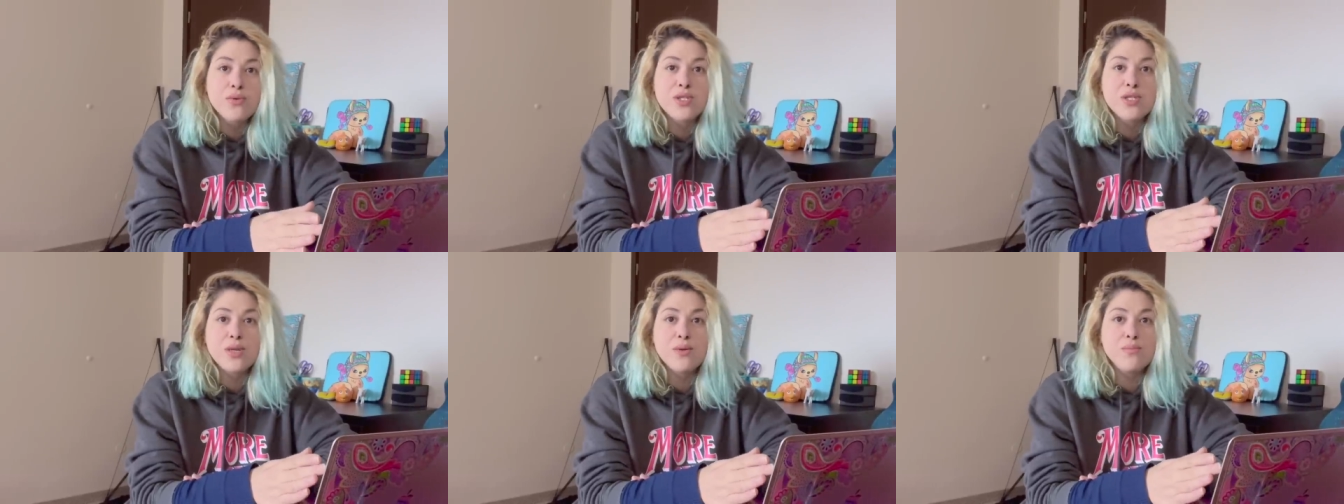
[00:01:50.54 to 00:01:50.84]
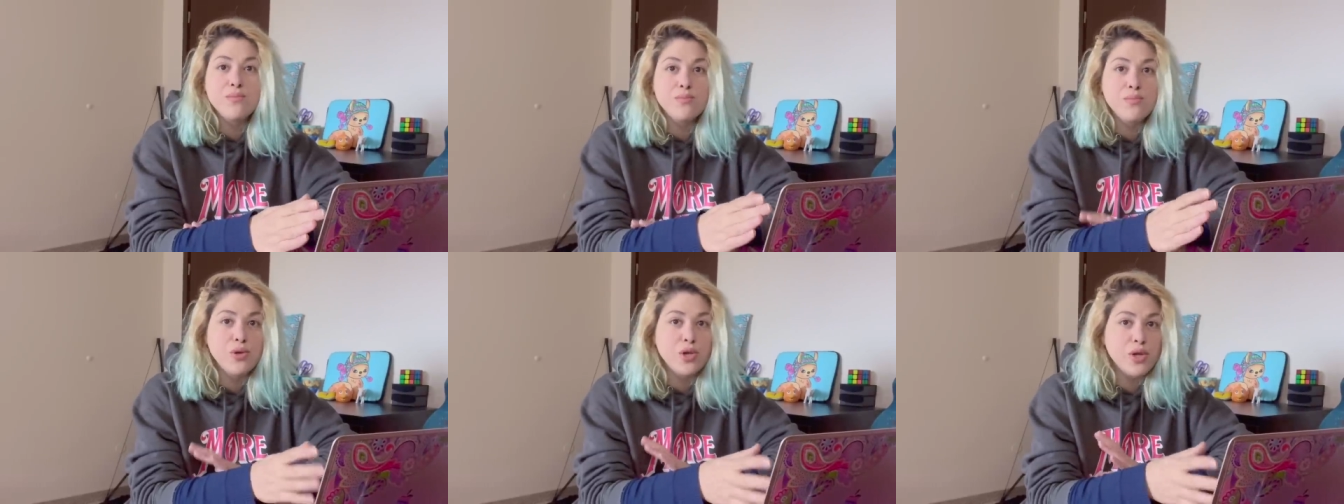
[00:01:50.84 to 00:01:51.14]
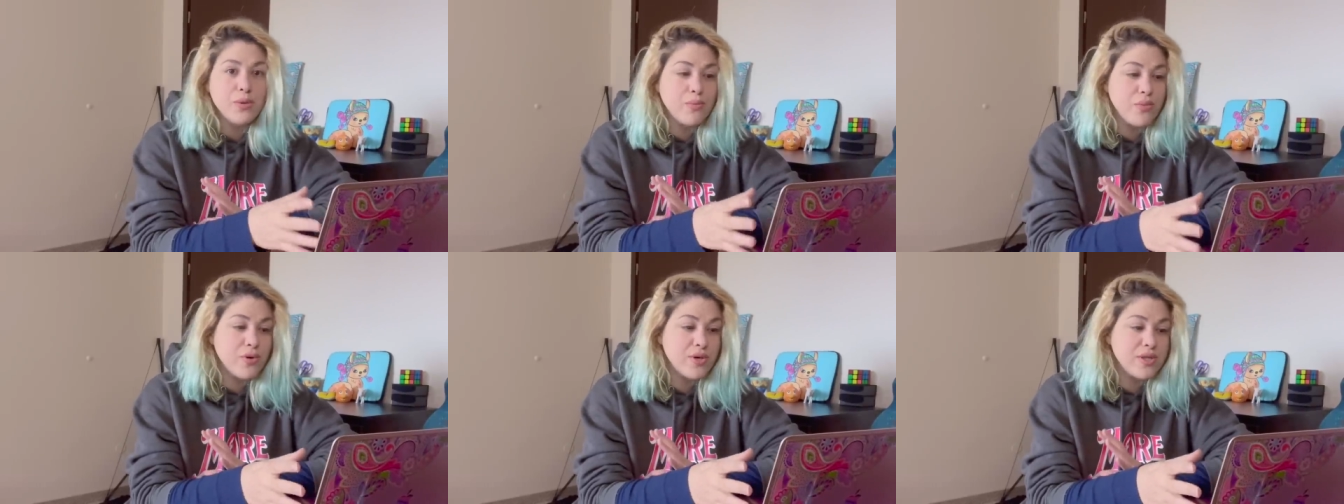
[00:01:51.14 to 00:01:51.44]
some
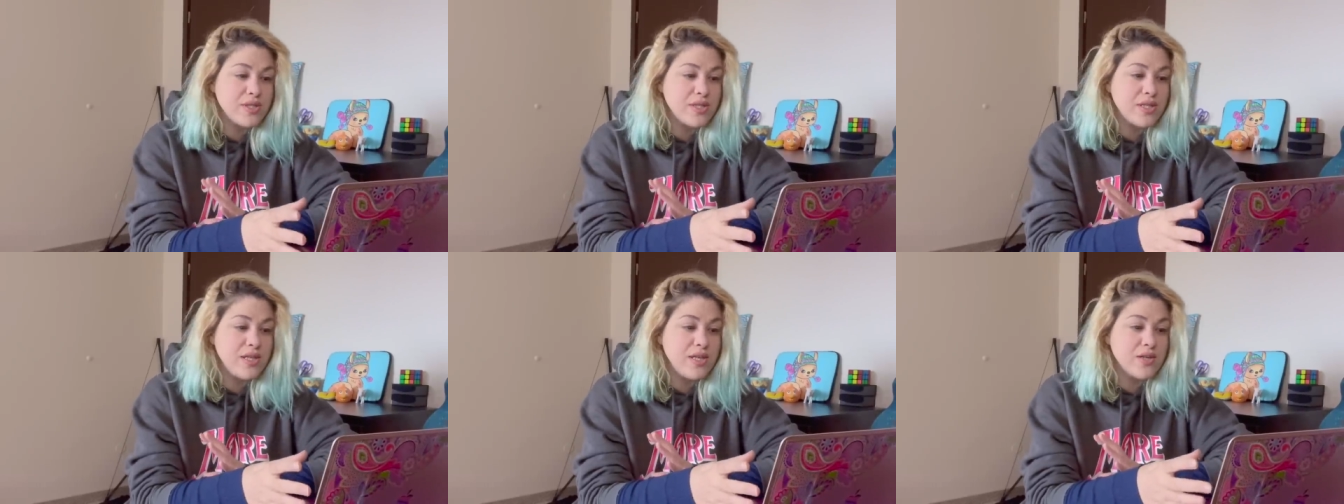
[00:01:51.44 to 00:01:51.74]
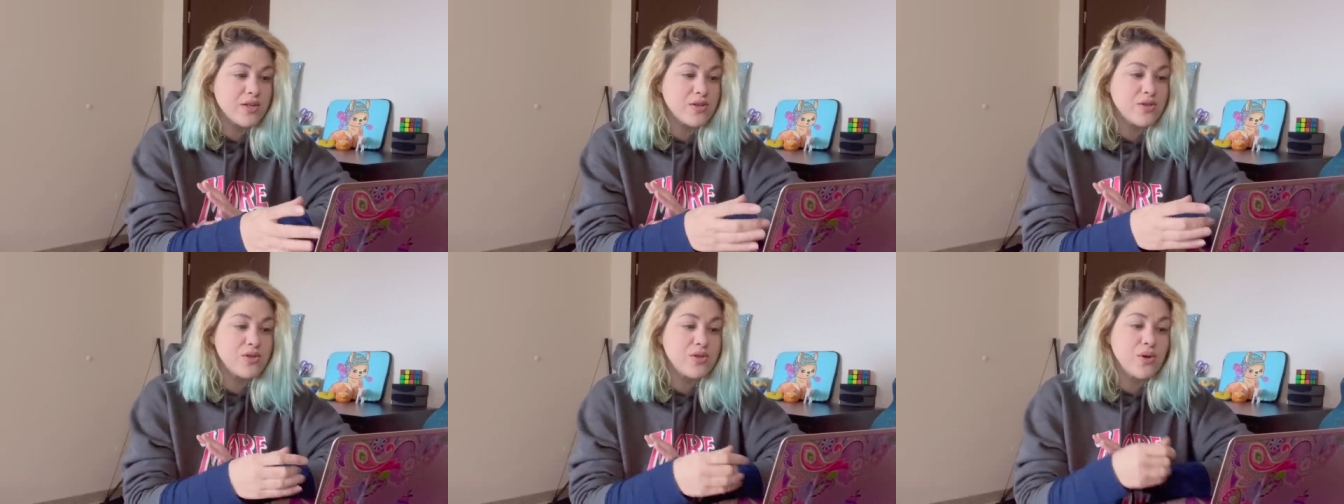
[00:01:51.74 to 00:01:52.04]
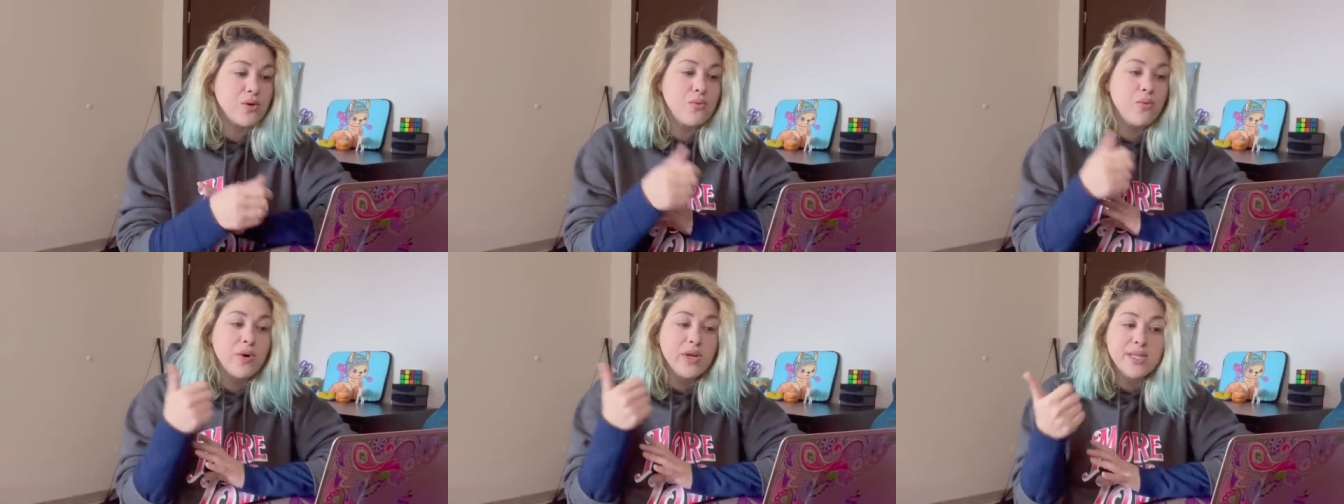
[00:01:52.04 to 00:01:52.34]
bullet points here.
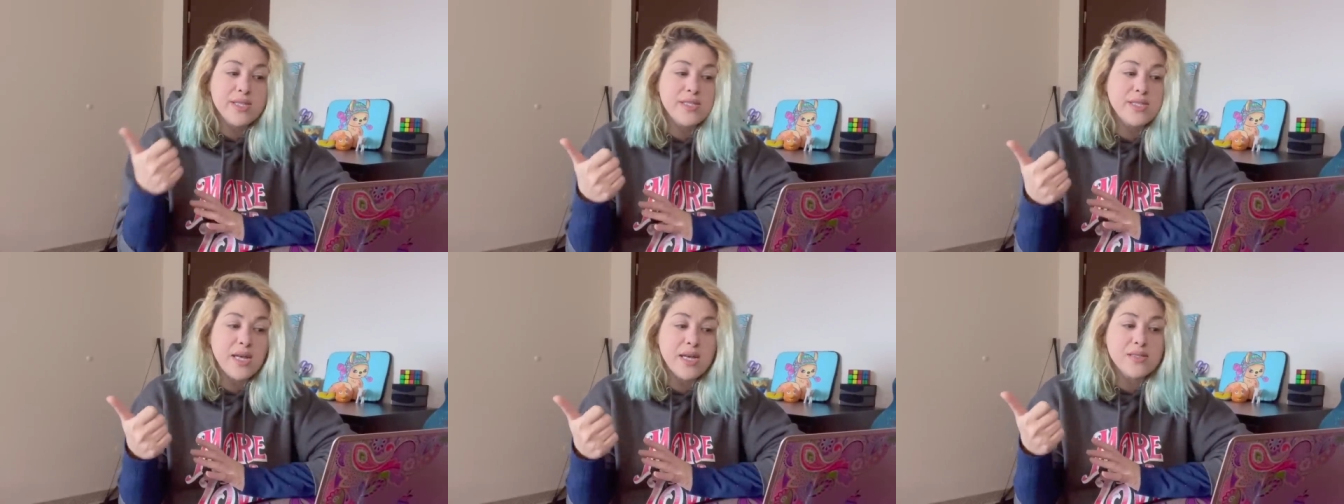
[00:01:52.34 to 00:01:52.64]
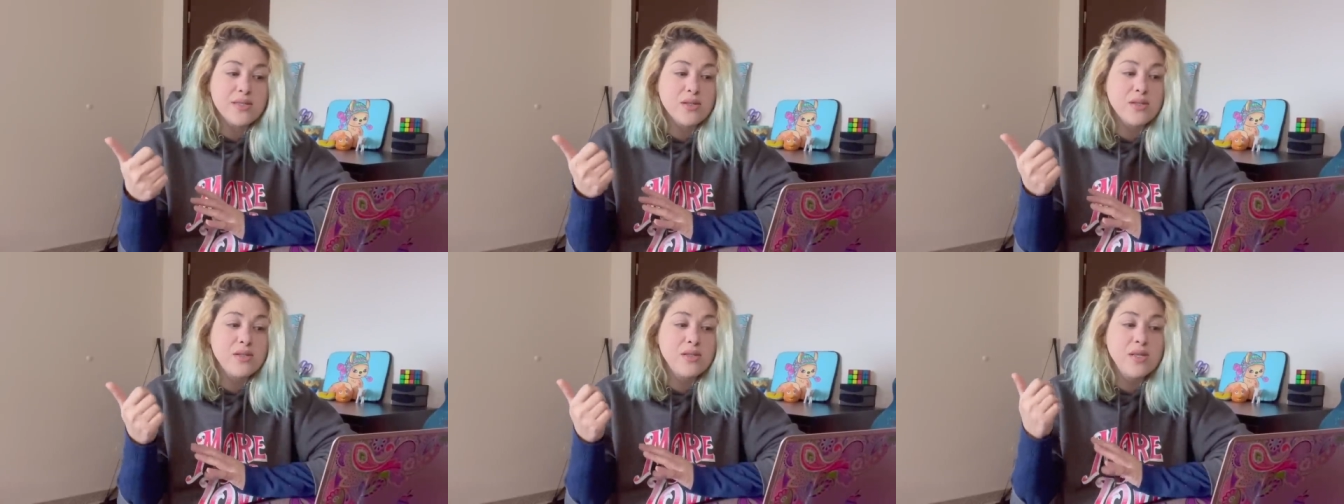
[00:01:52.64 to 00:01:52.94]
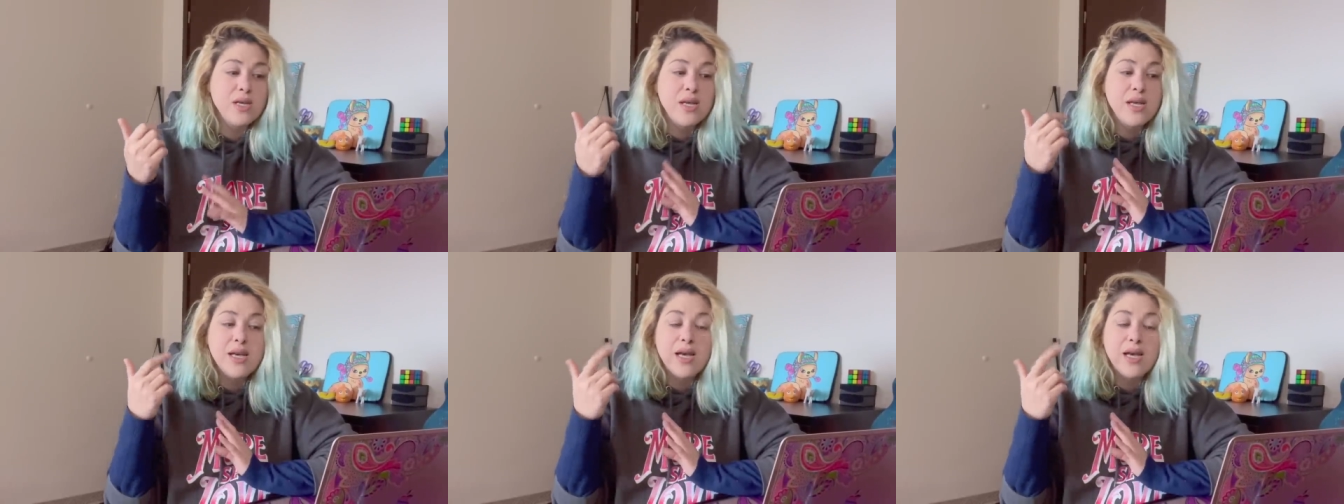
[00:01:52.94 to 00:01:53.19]
So what is Zazzle?